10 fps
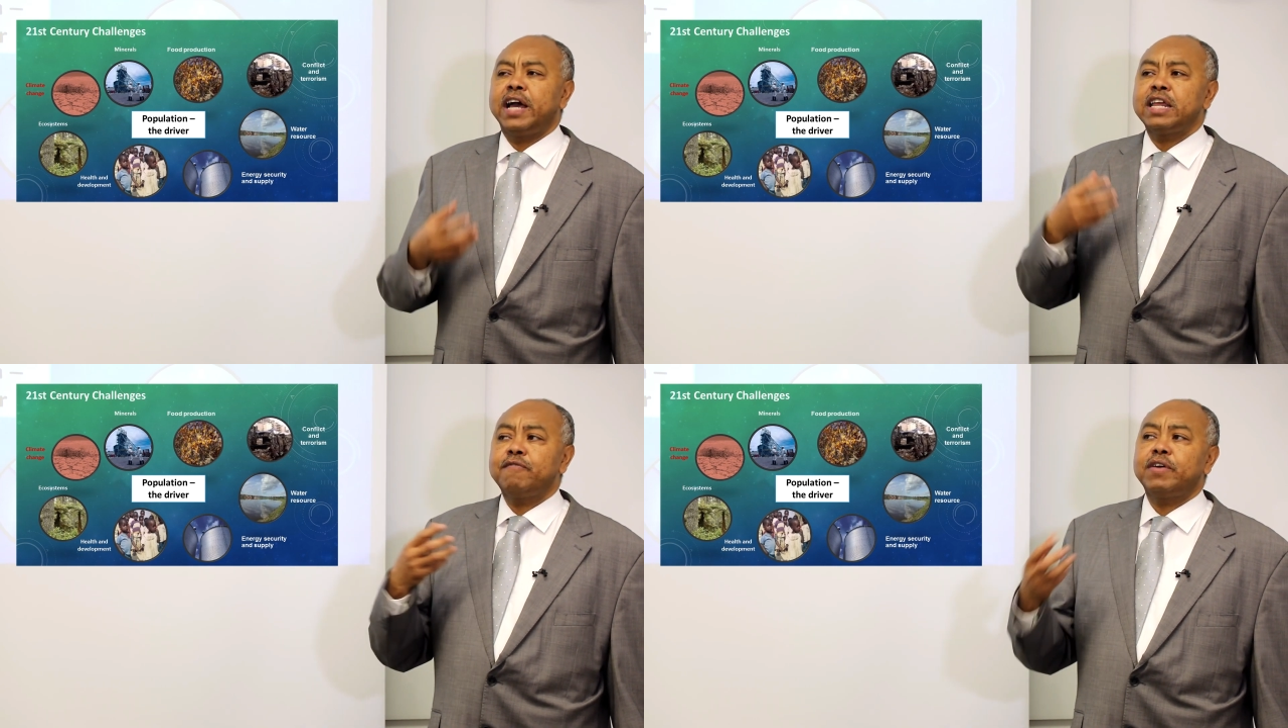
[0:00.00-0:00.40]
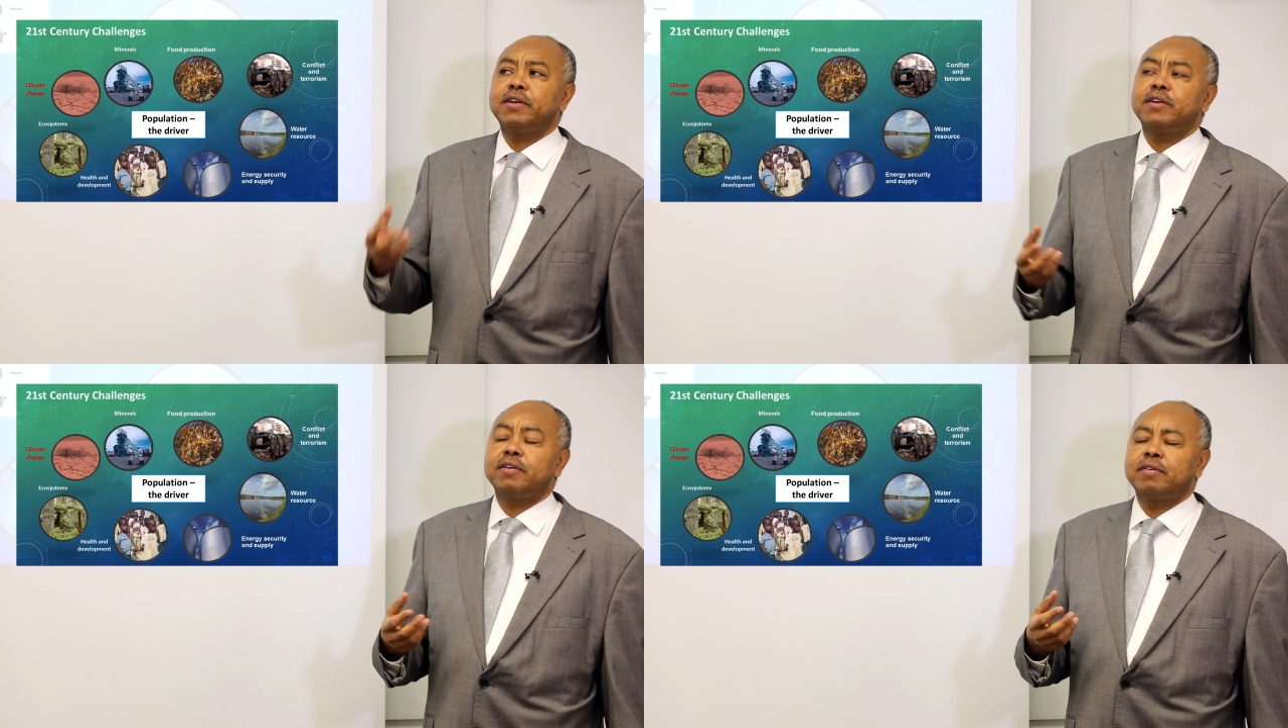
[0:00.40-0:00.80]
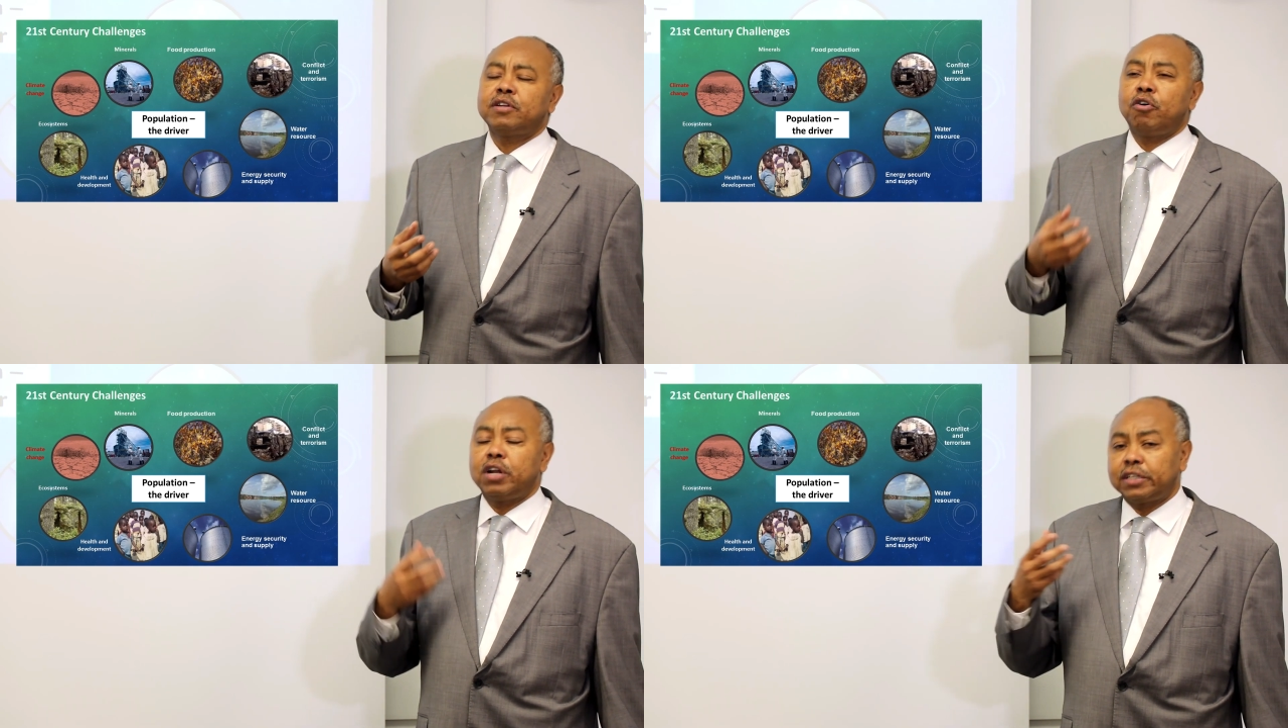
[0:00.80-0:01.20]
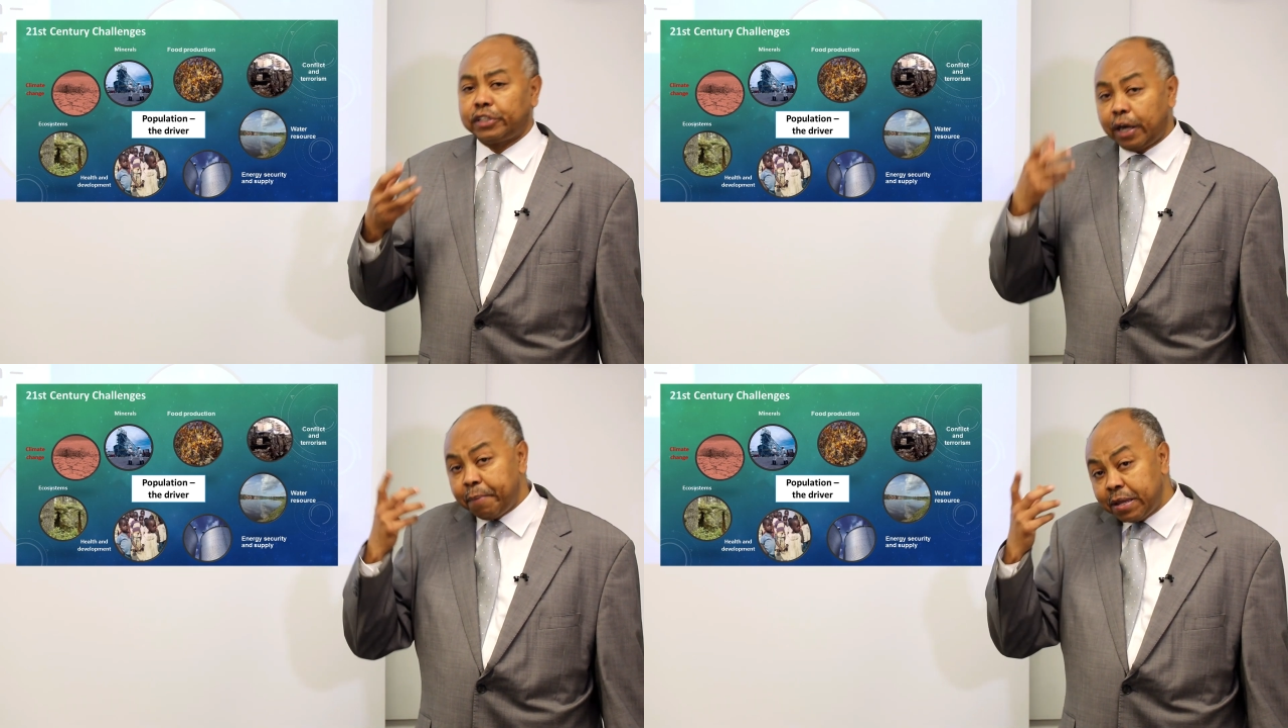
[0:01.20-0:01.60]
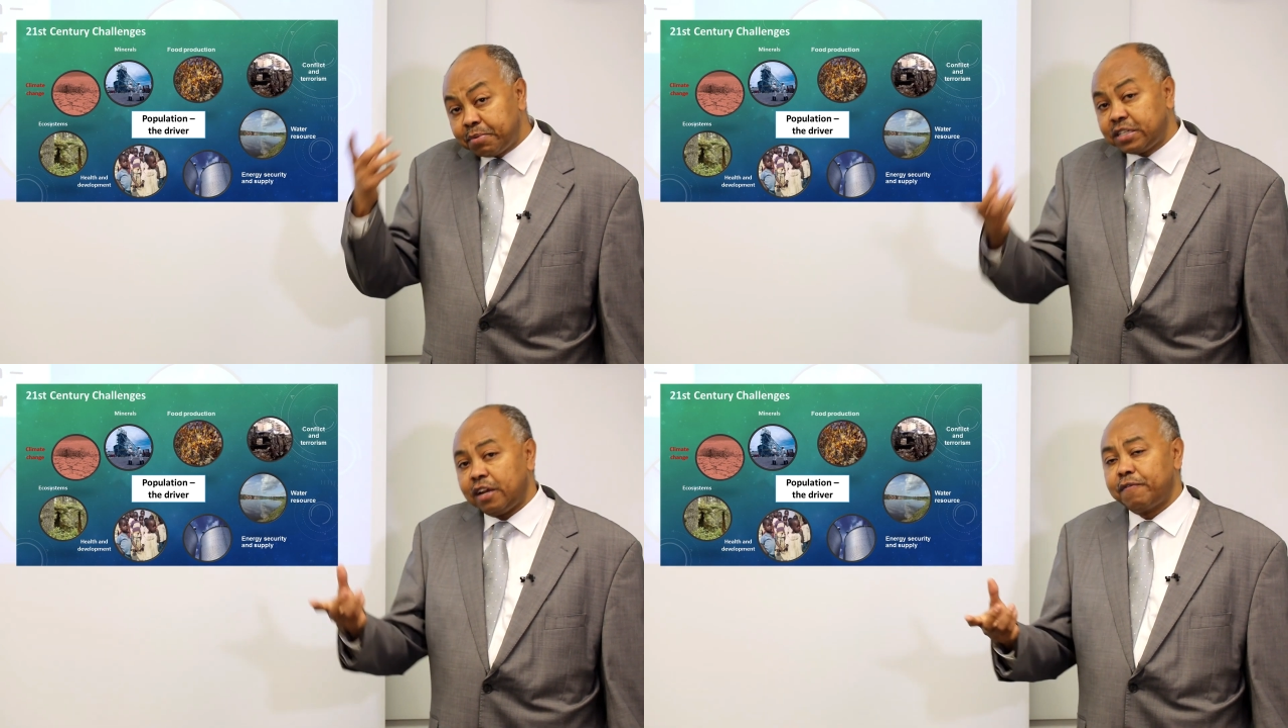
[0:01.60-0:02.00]
and even Donald Trump
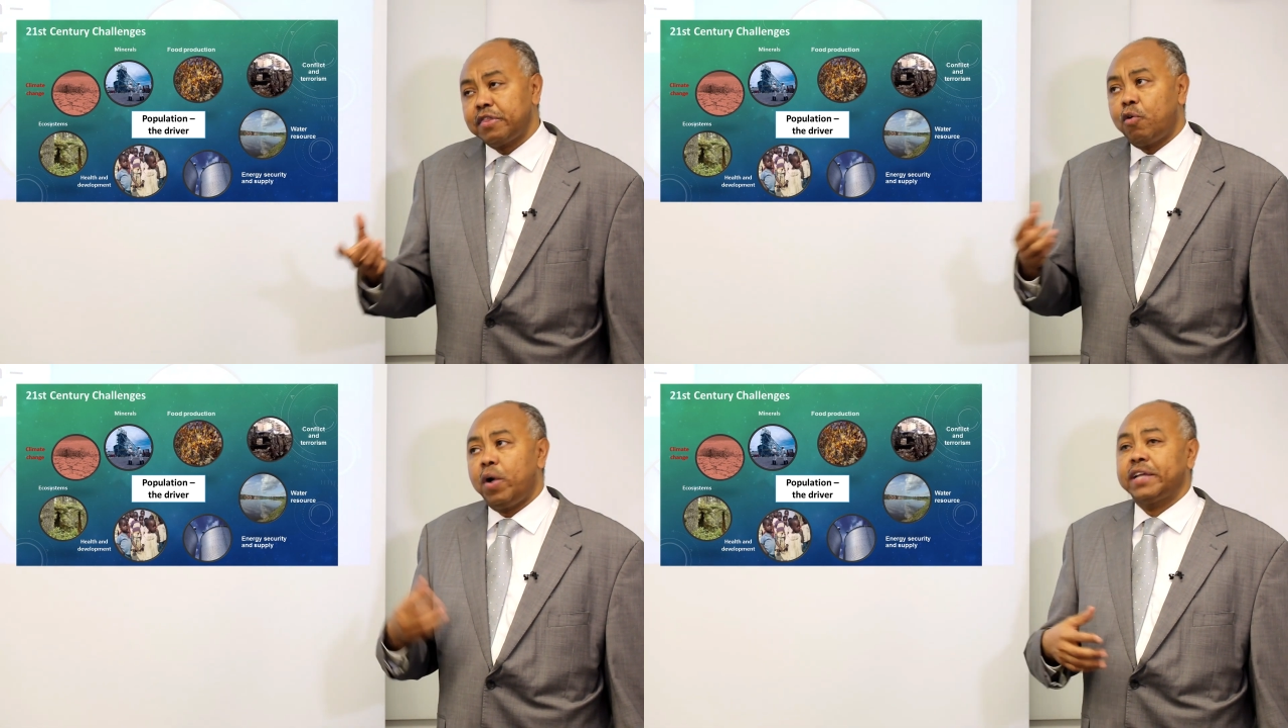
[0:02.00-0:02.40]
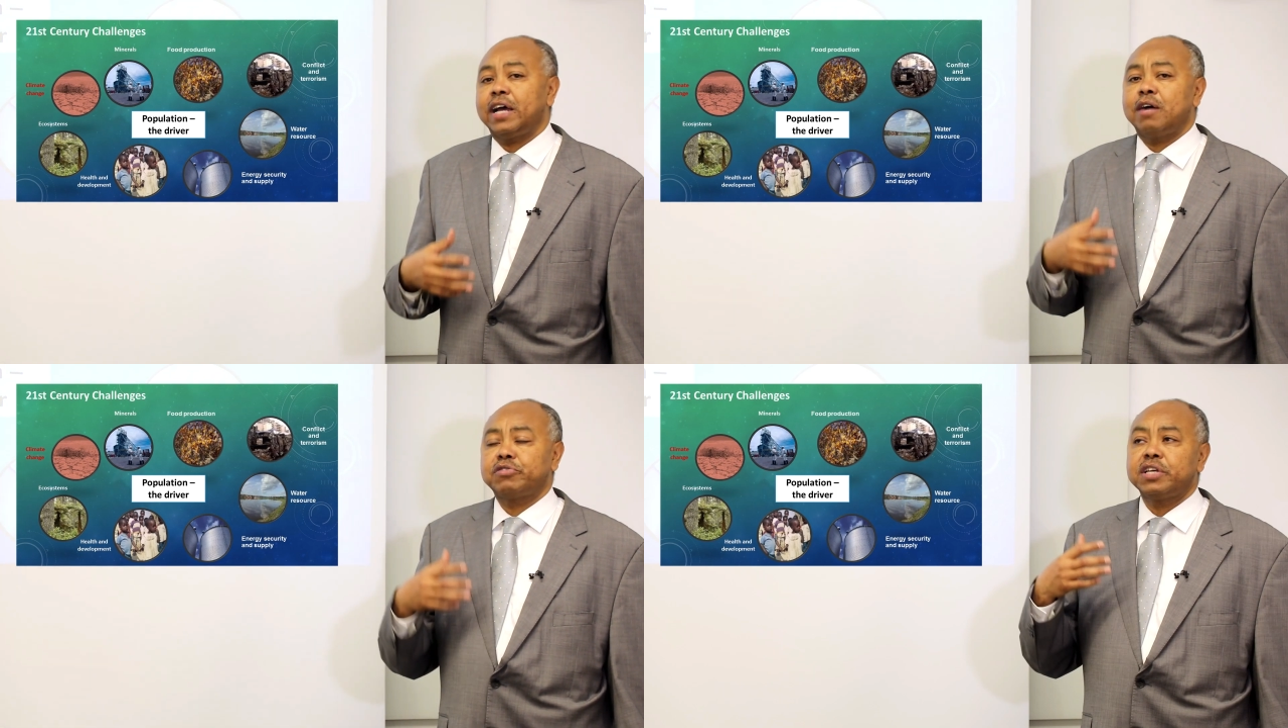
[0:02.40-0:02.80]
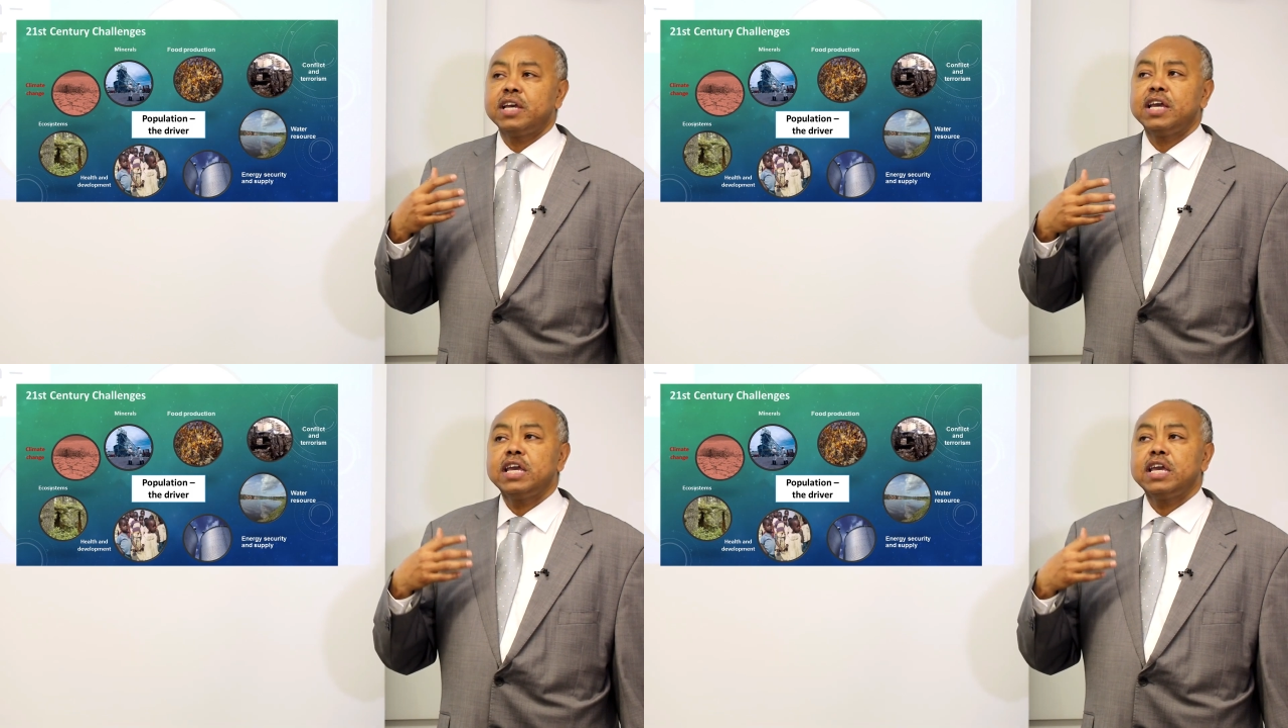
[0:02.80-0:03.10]
himself in the White House,